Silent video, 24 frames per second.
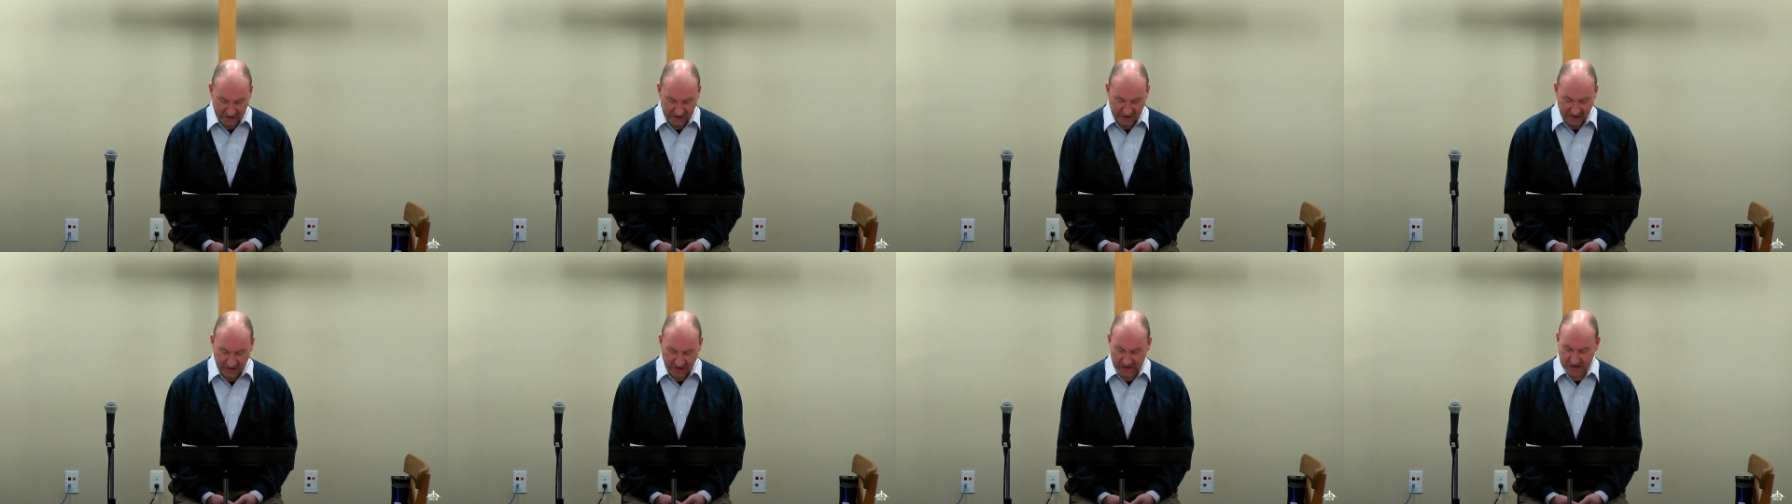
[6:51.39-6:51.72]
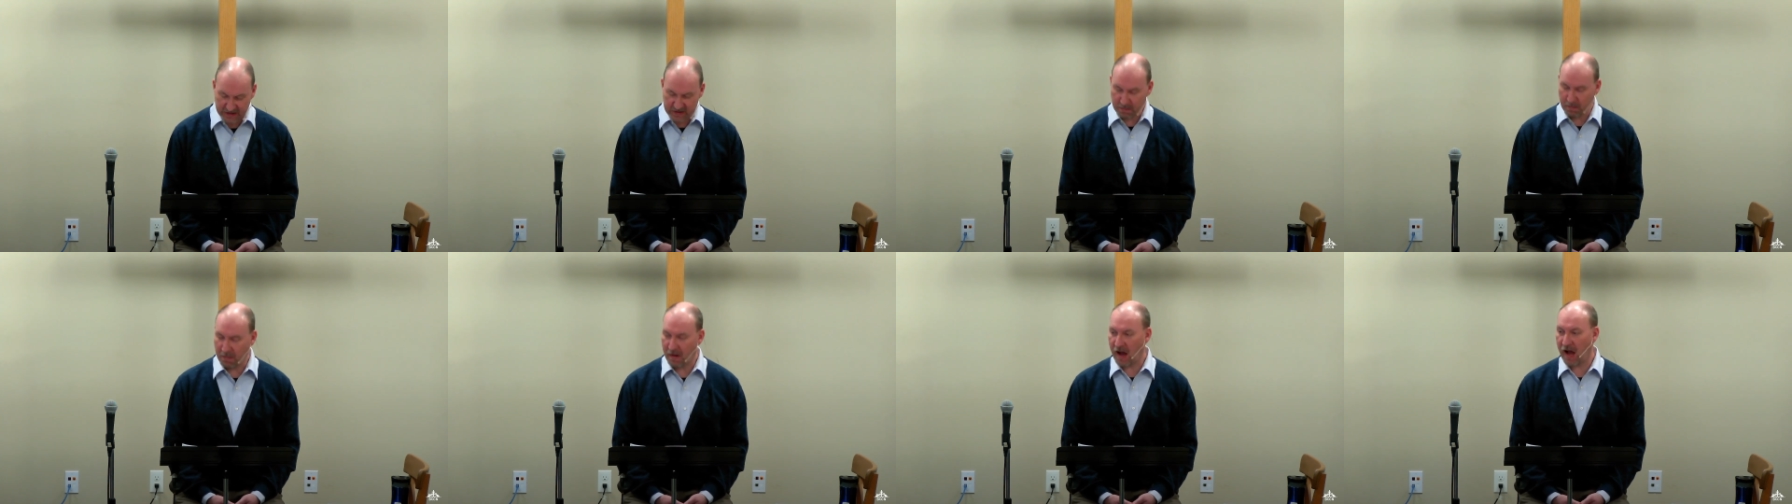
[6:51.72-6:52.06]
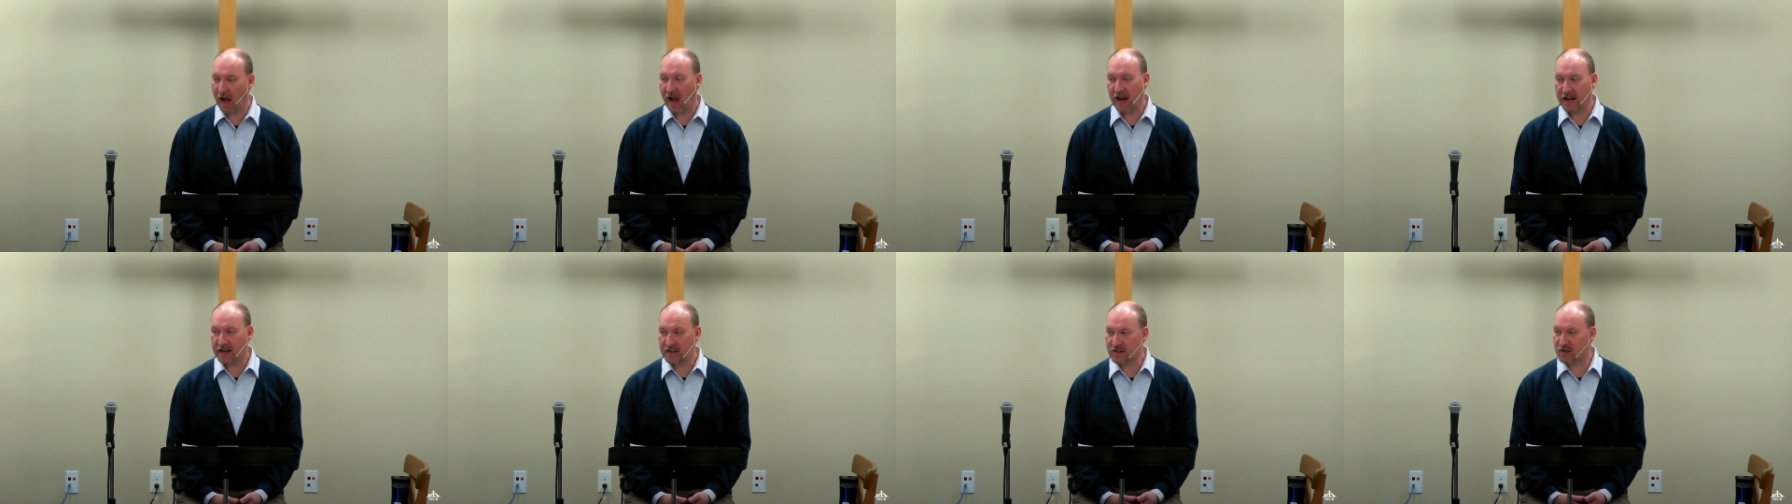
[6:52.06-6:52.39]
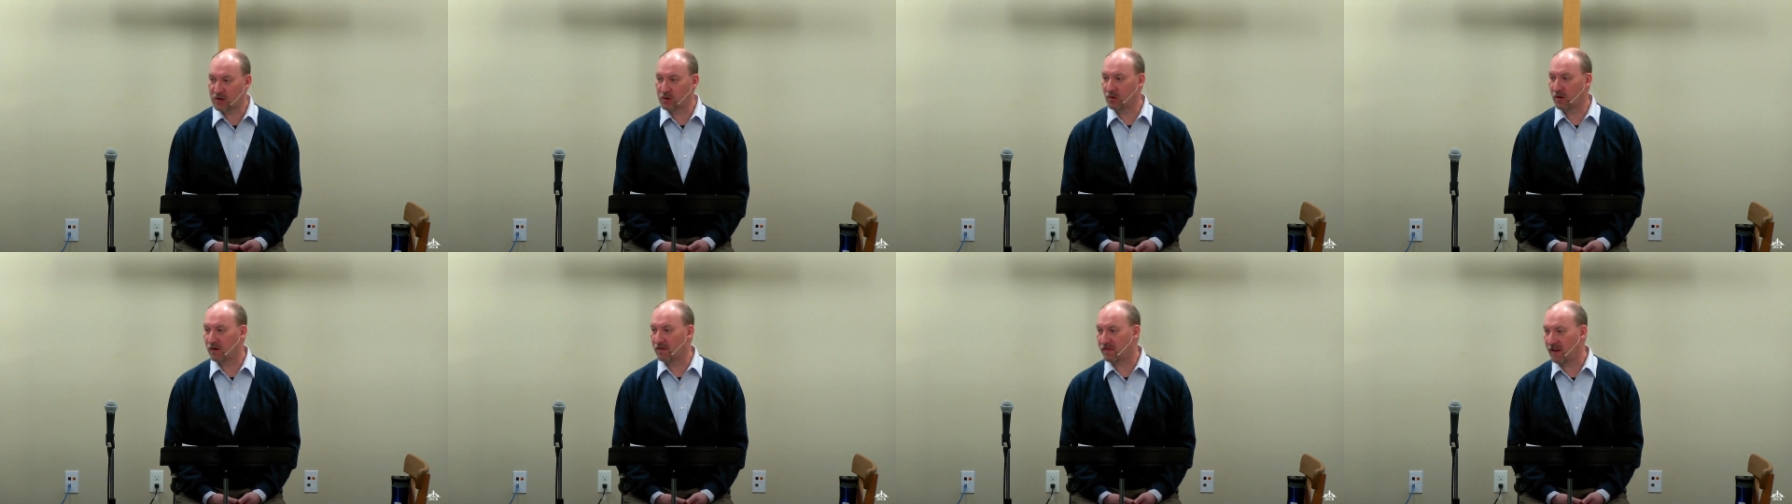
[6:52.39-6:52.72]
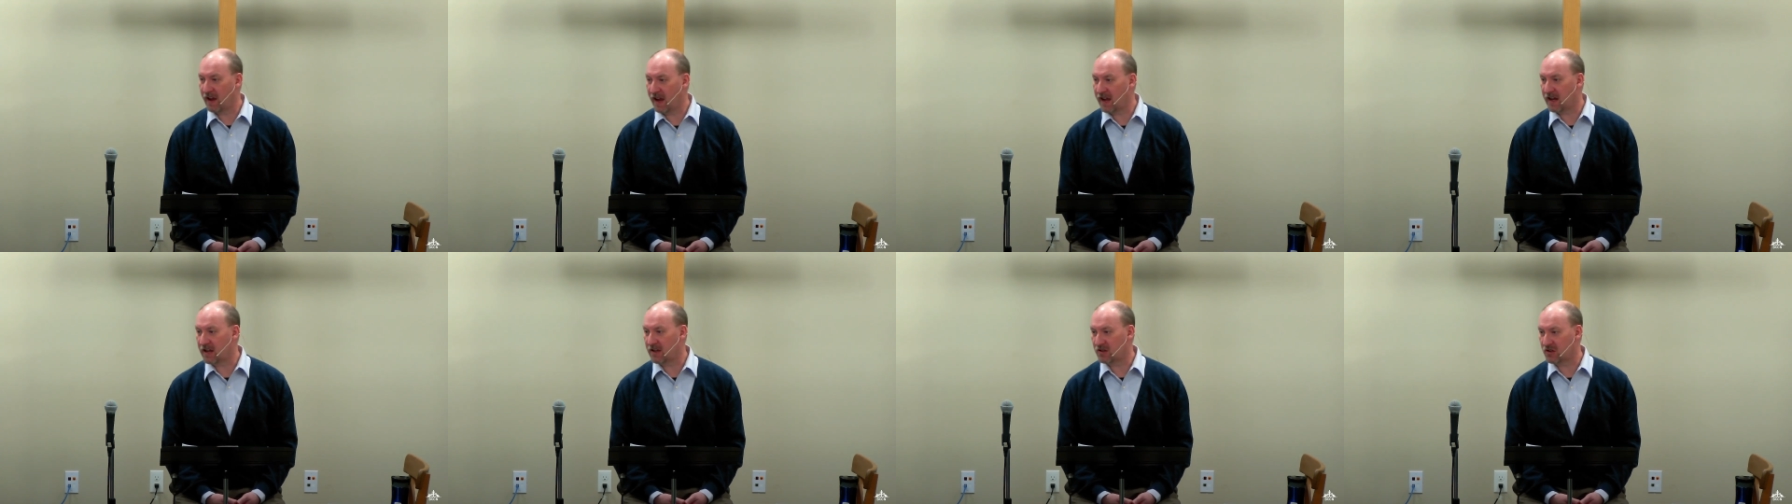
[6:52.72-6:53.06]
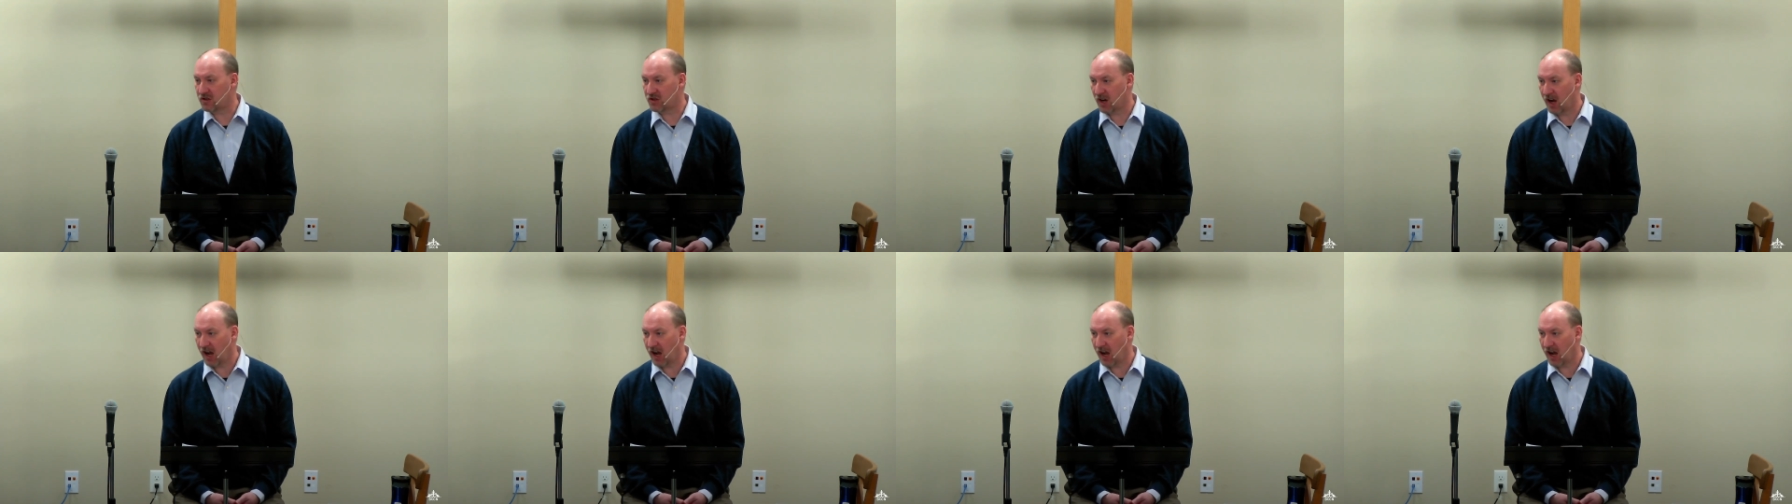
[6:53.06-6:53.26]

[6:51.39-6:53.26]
It is mine to avenge,